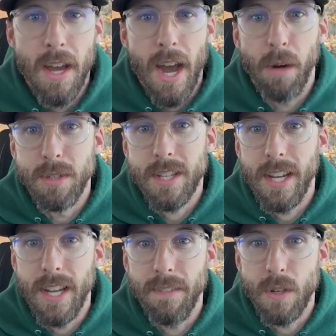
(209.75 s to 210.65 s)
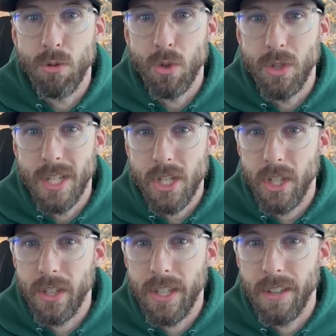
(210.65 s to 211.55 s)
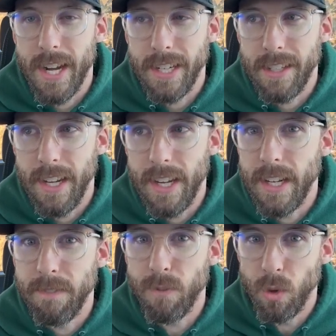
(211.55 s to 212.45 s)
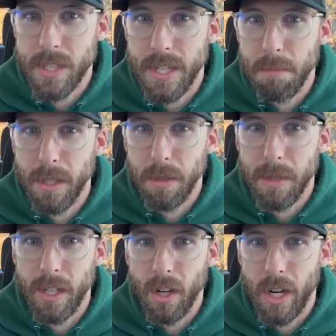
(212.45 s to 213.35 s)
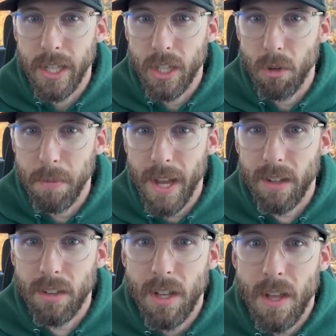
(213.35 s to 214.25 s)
I would say if you traditionally liked a 14 millimeter honeycomb paddle,